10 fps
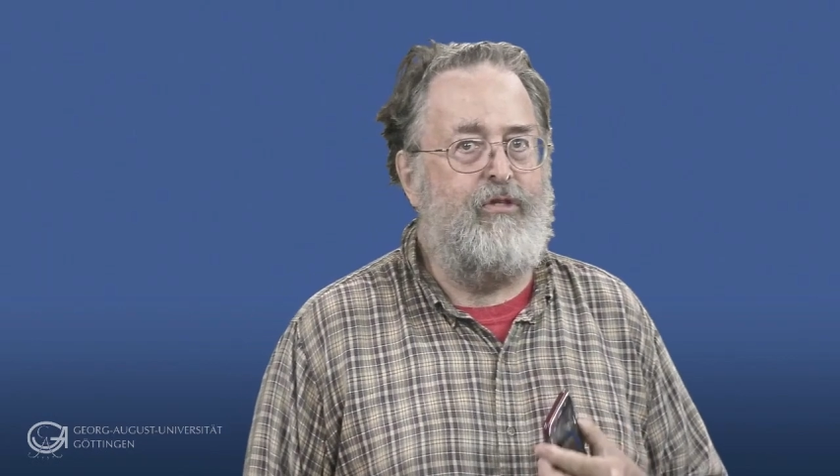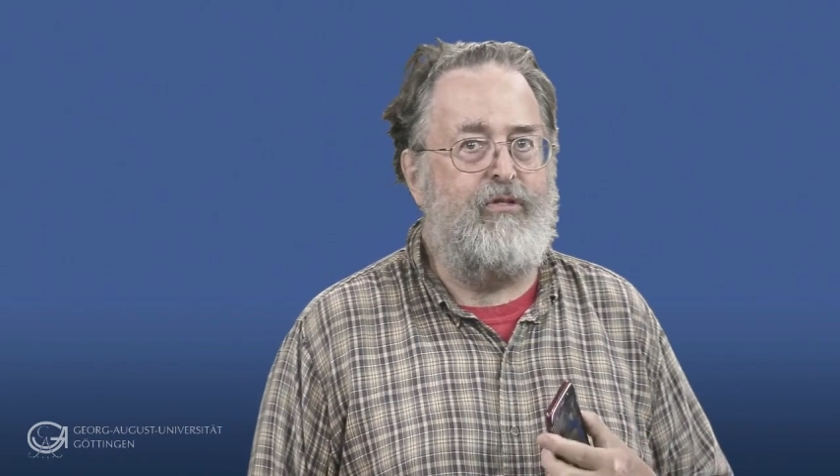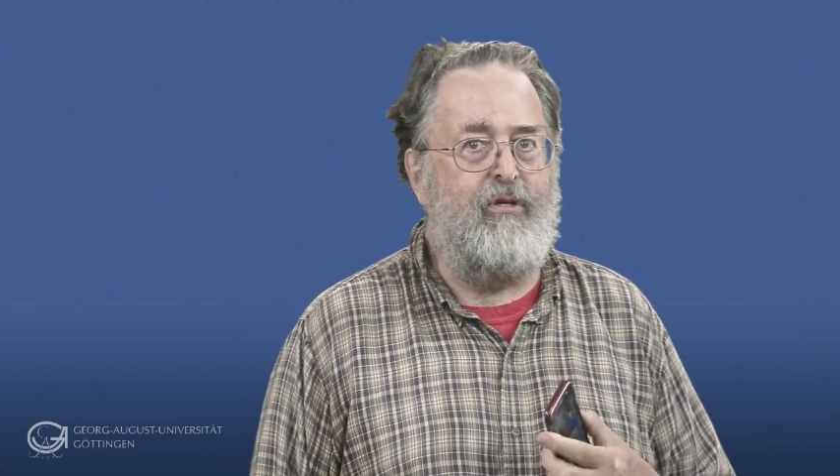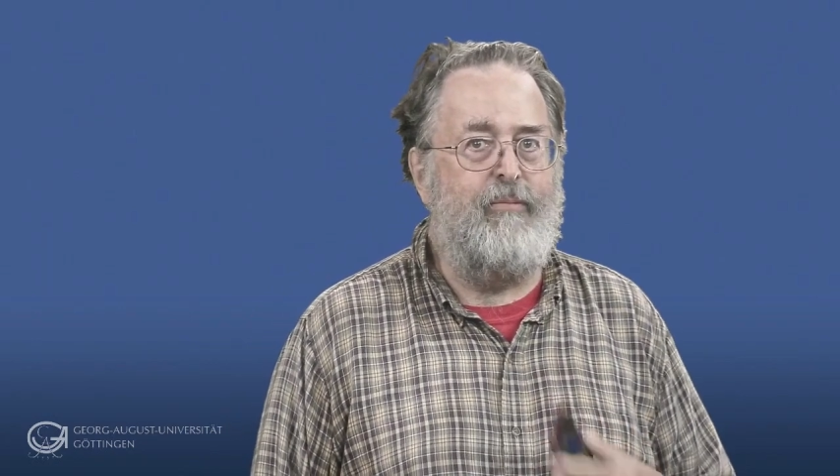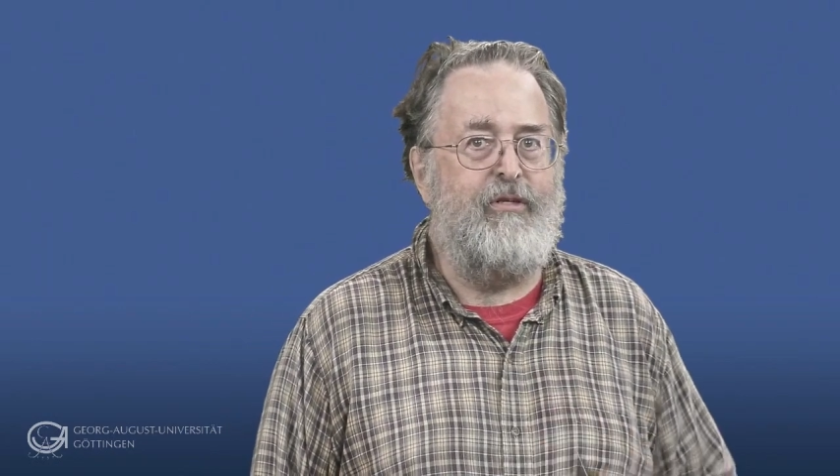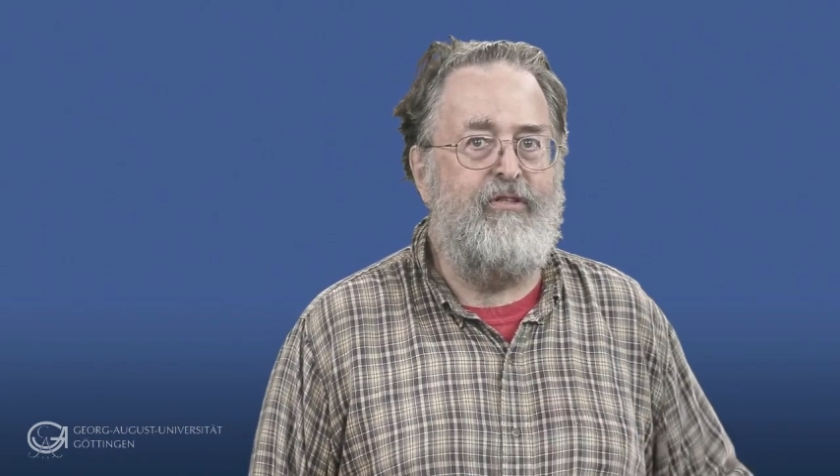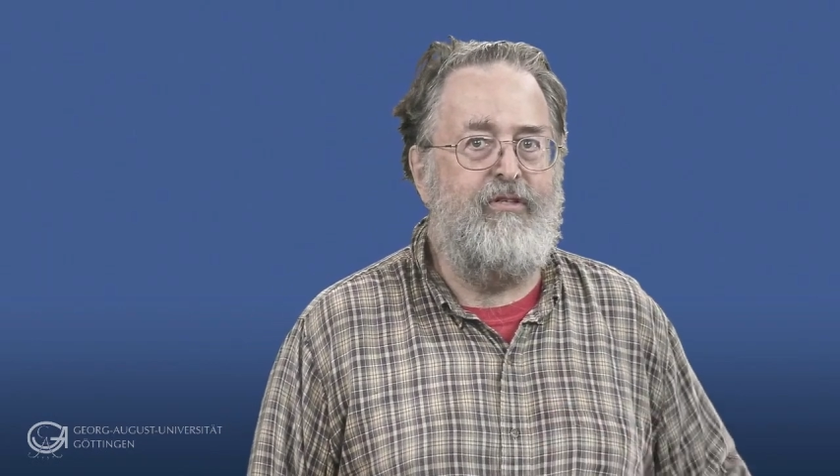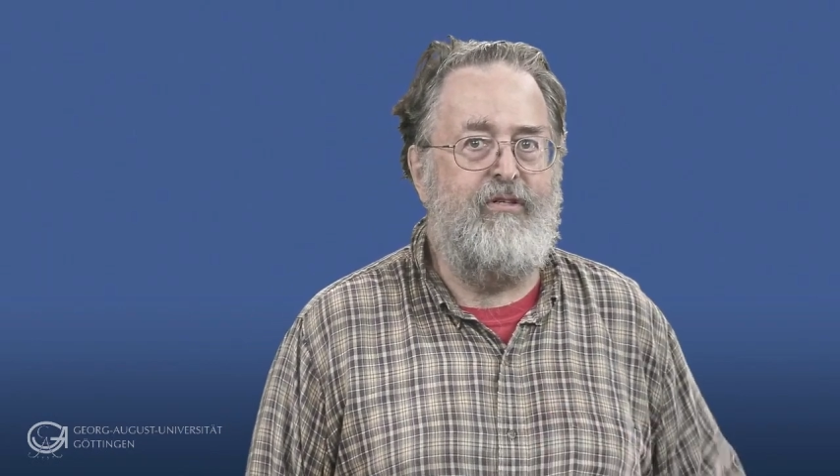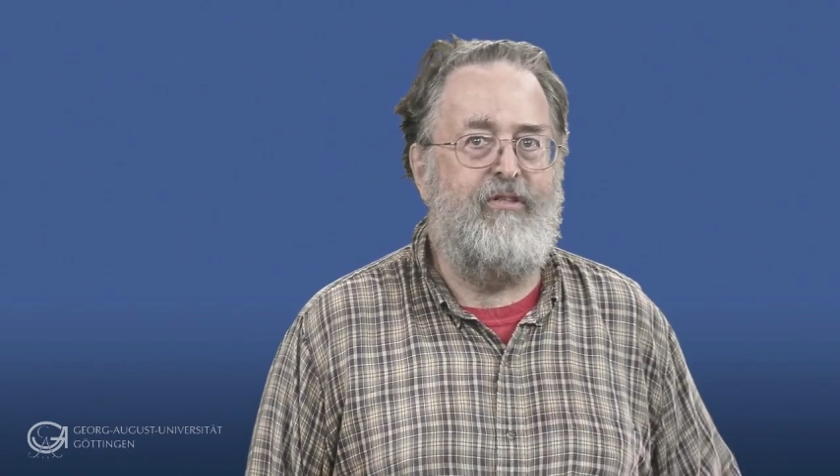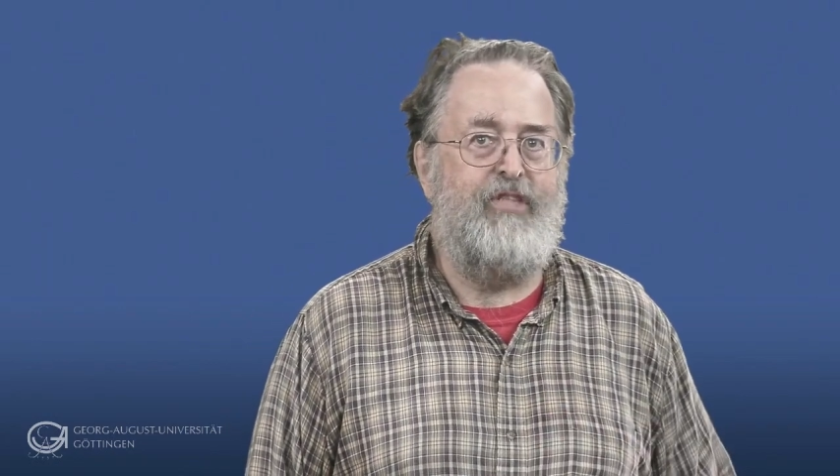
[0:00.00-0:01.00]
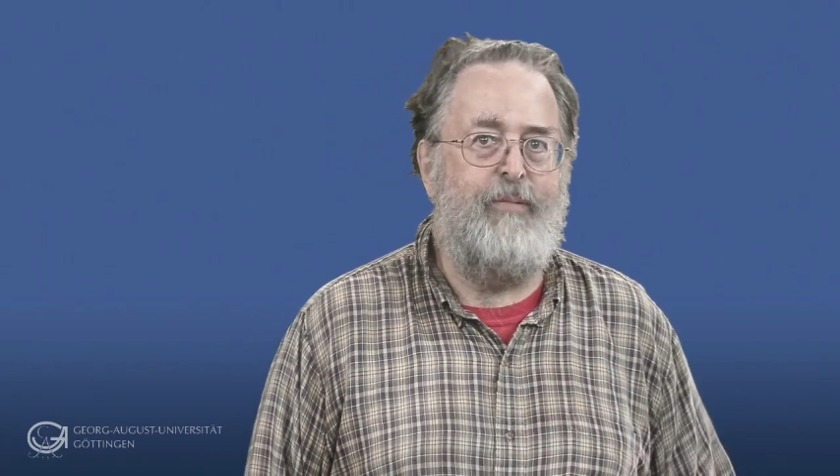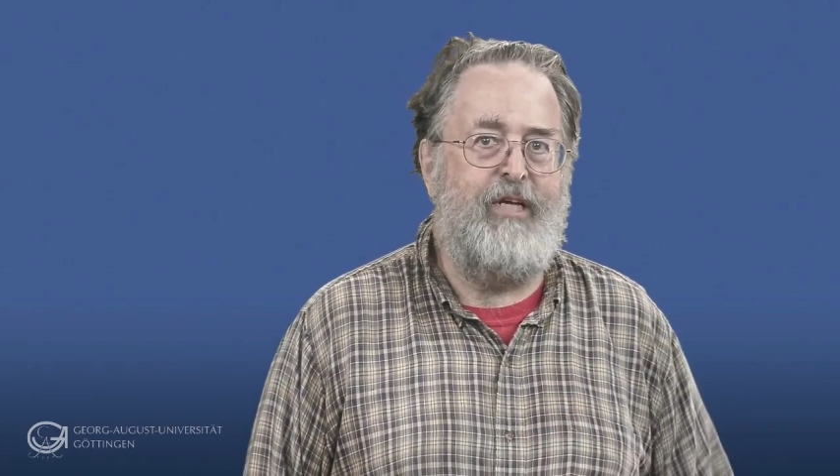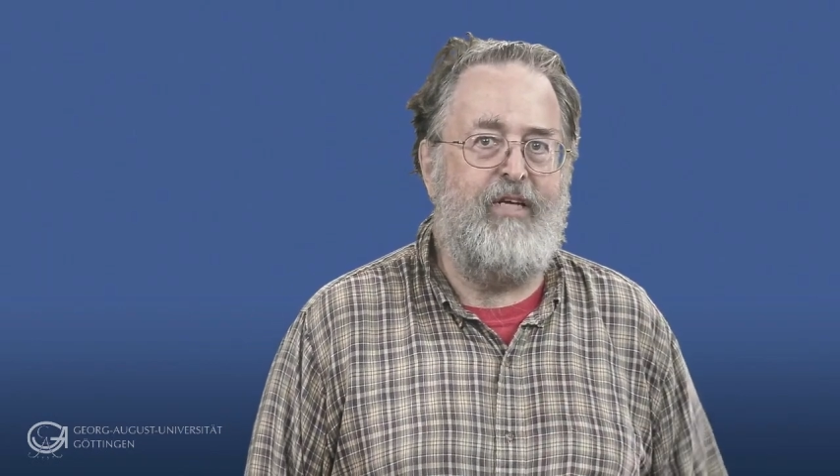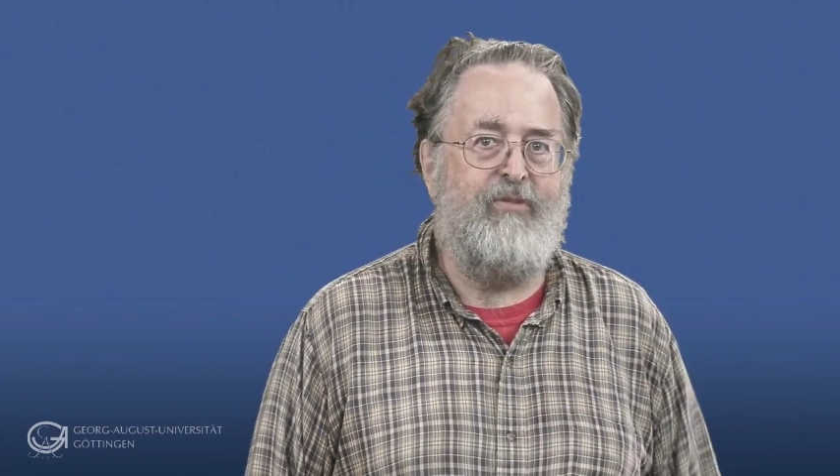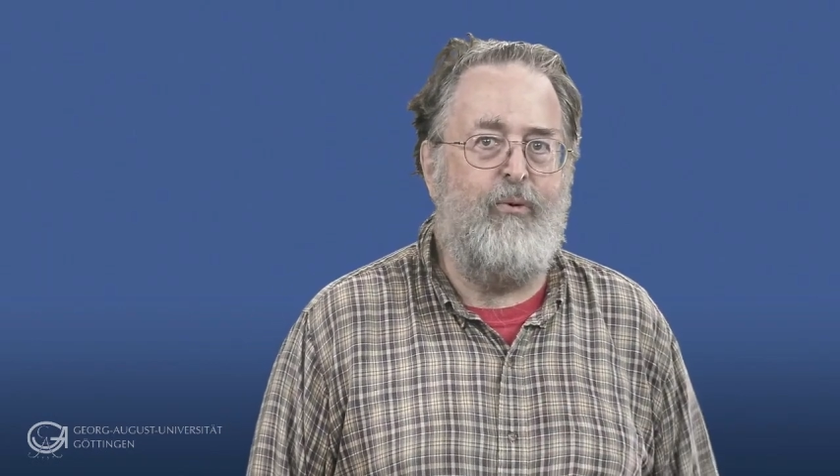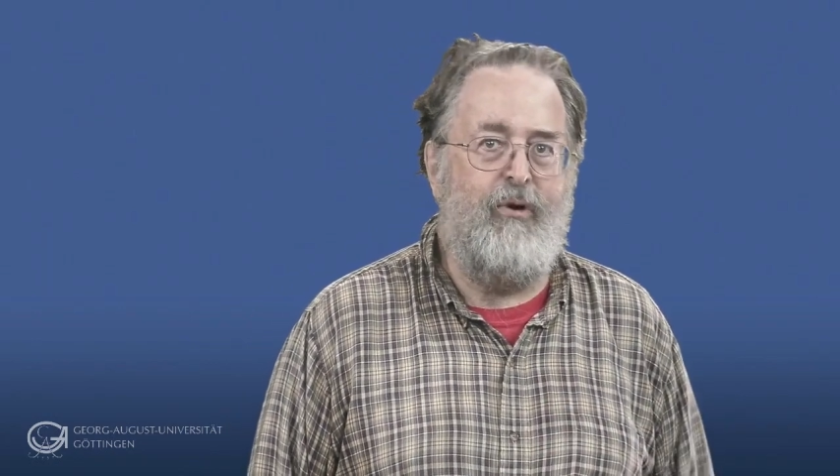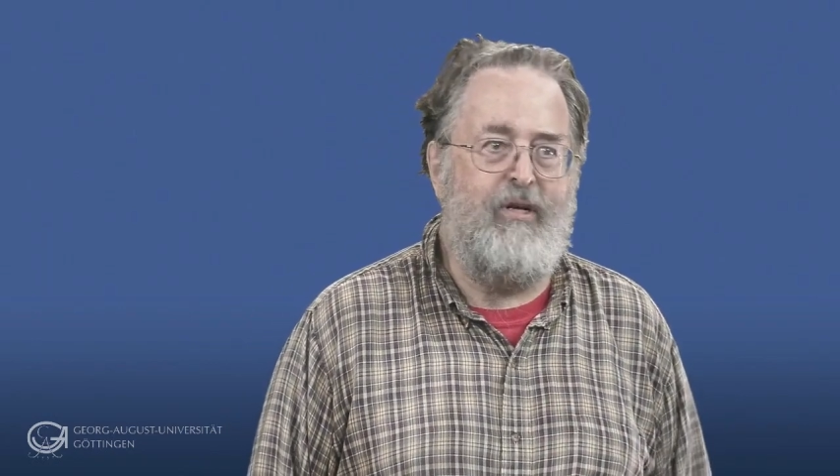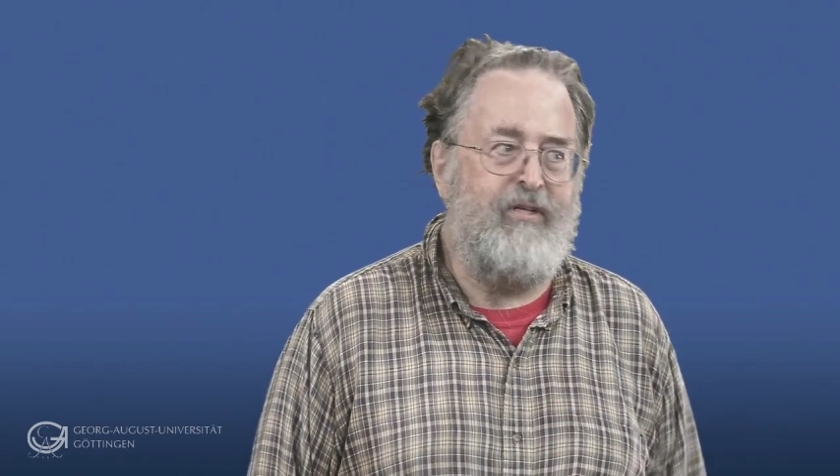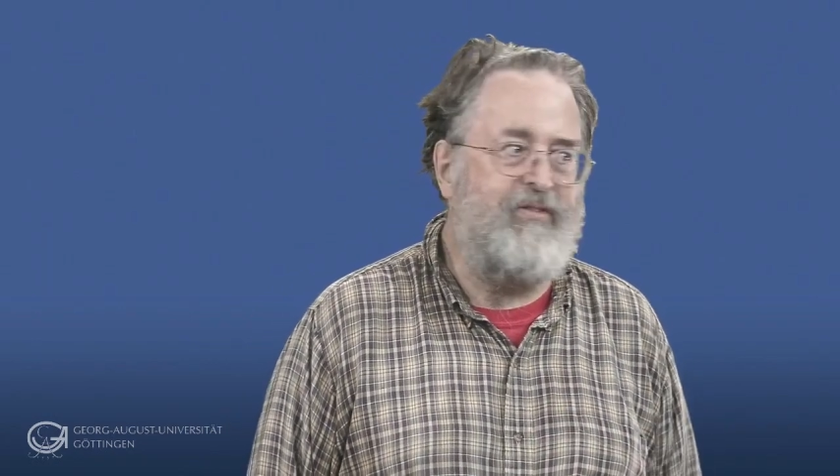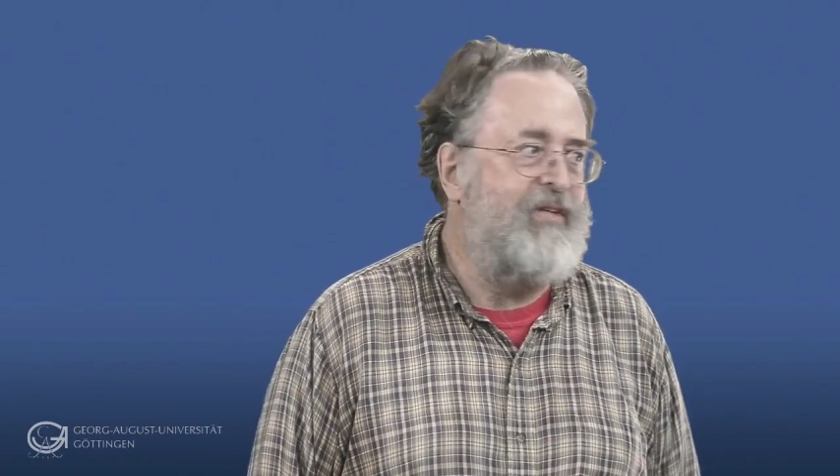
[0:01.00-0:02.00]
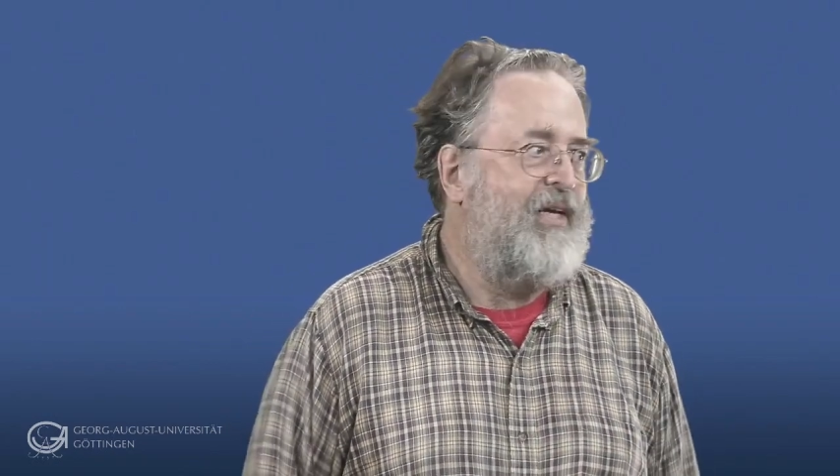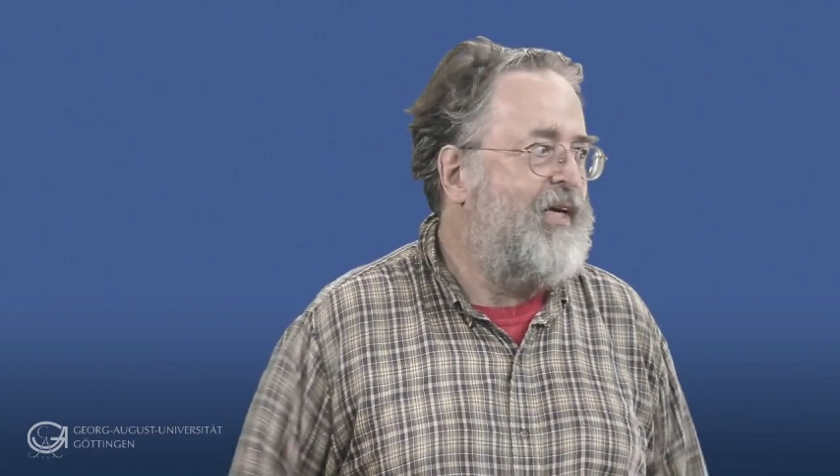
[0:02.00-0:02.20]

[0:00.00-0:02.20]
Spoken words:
determine GPS coordinates.